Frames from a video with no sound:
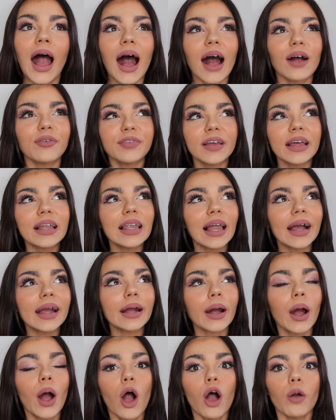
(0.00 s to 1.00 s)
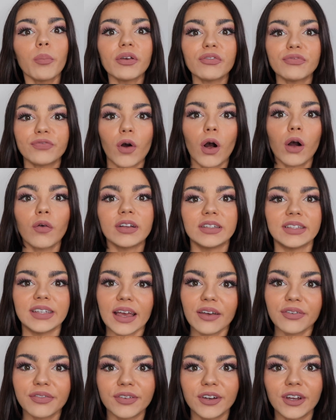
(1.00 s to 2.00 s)
I feel like before I
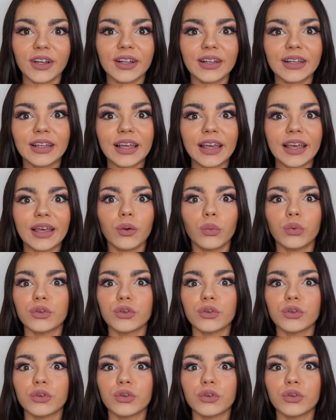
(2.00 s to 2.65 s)
definitely